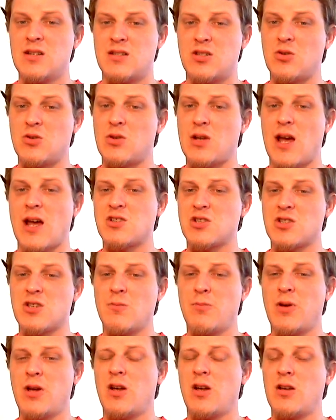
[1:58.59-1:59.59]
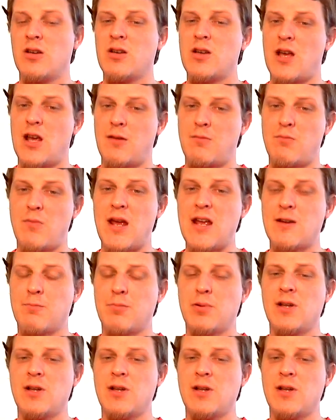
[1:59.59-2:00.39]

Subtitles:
to catch the ball and make